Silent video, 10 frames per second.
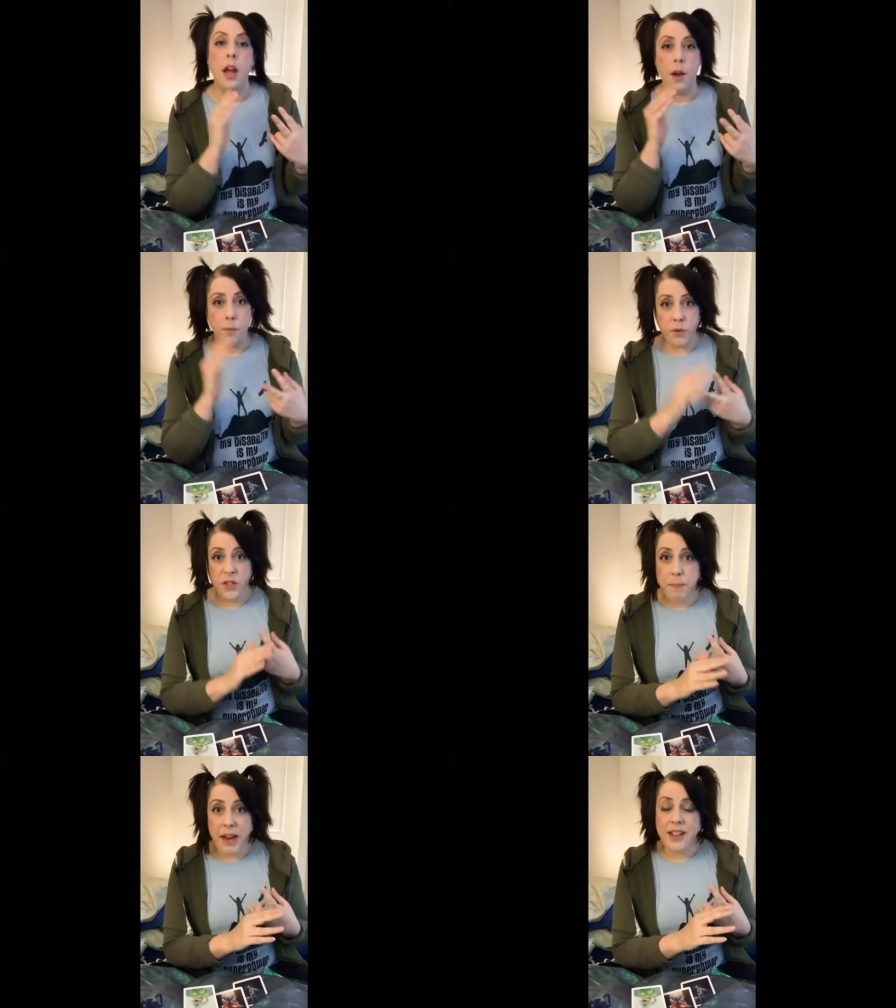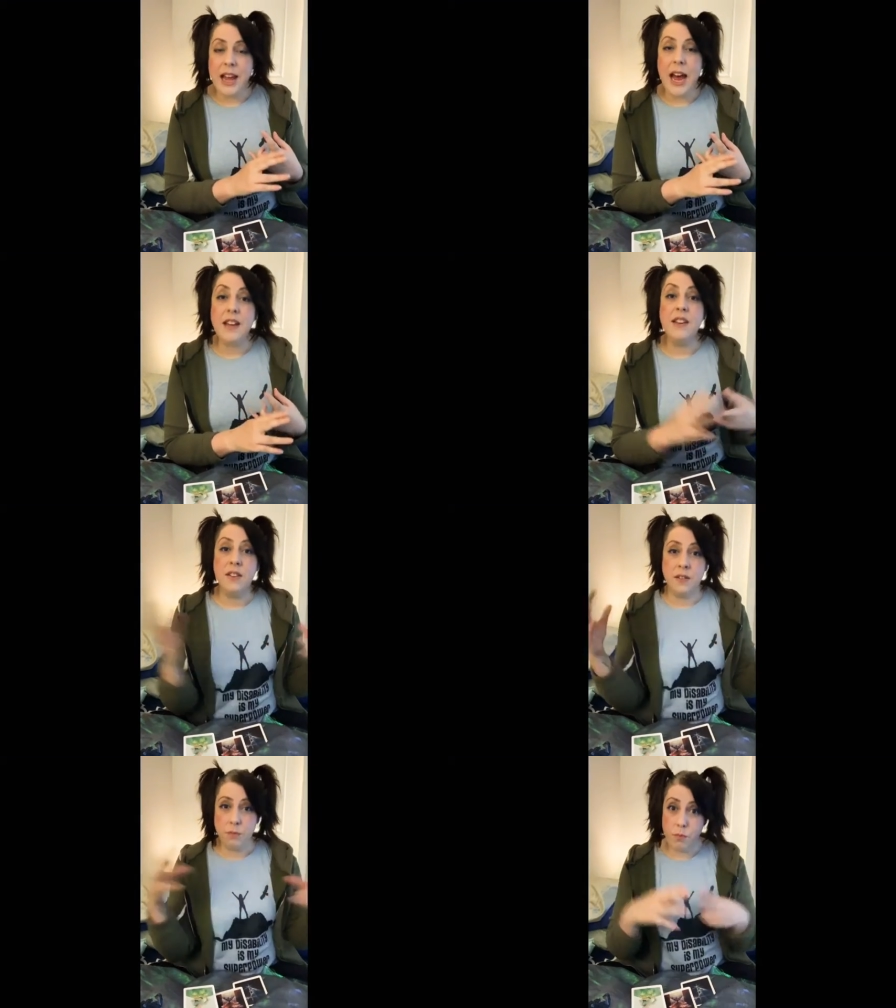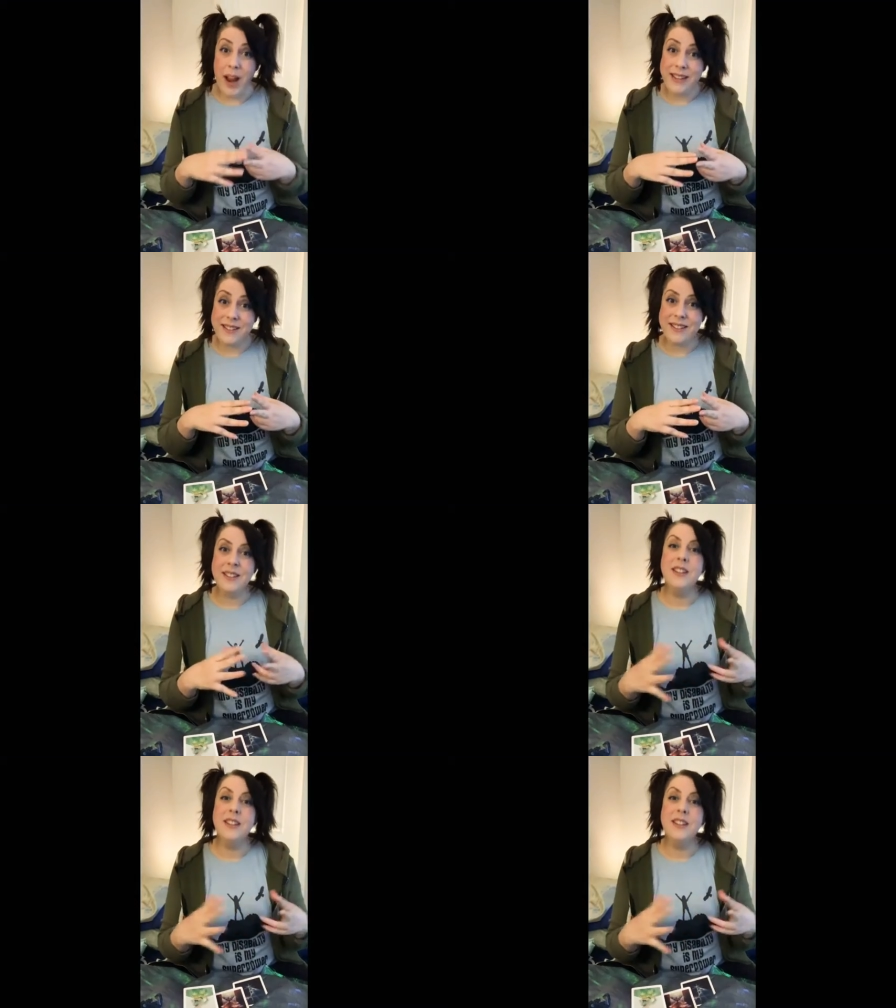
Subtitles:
Respect that. Rest.